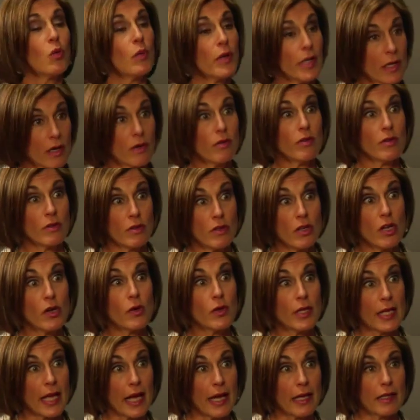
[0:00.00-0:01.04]
We don't
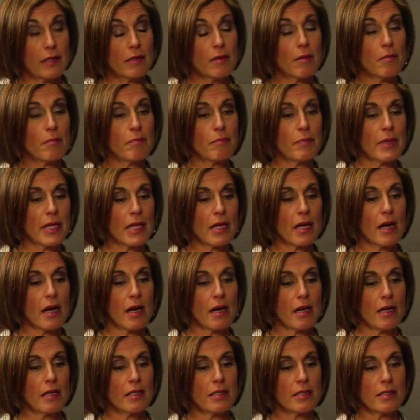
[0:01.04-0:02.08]
know yet,
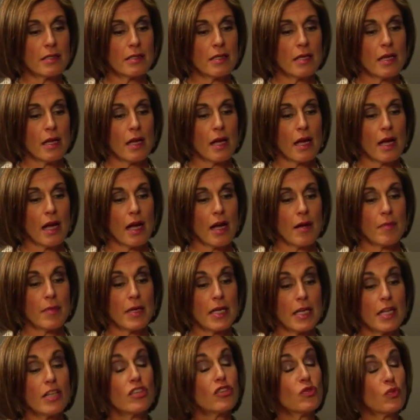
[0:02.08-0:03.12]
because
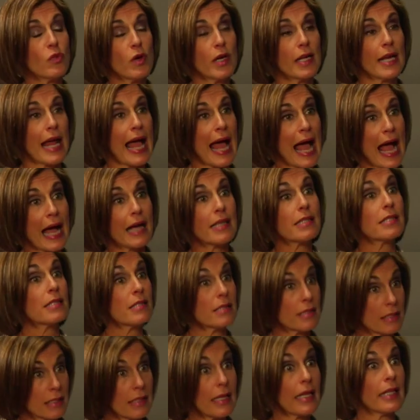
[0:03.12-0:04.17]
each one
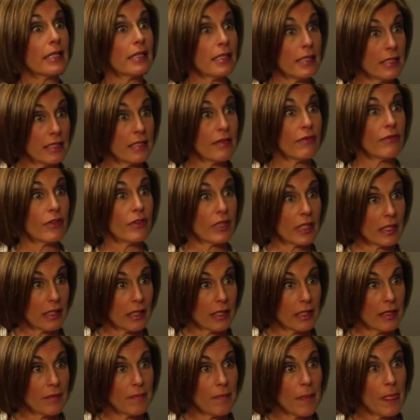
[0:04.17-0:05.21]
acts slightly
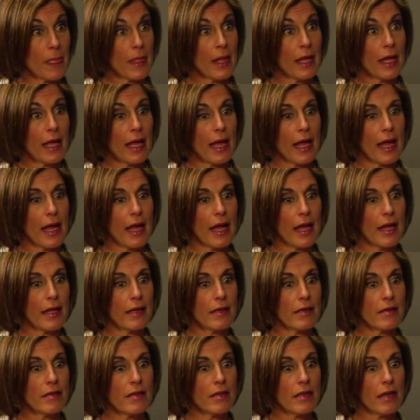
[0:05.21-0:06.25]
differently.
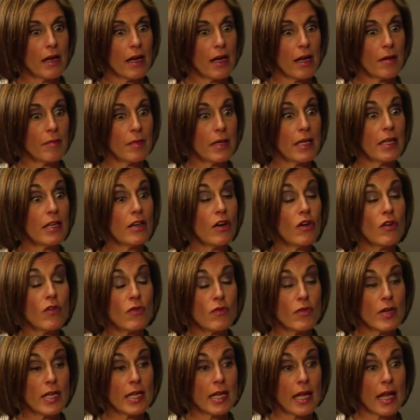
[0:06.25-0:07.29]
And in
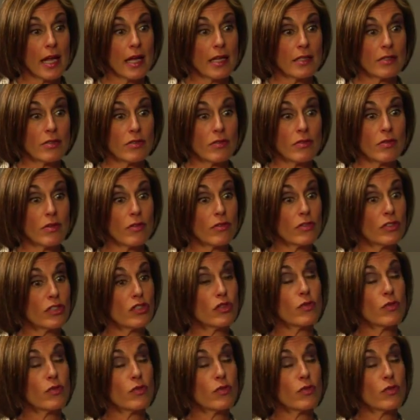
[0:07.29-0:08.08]
ovary cancer, there's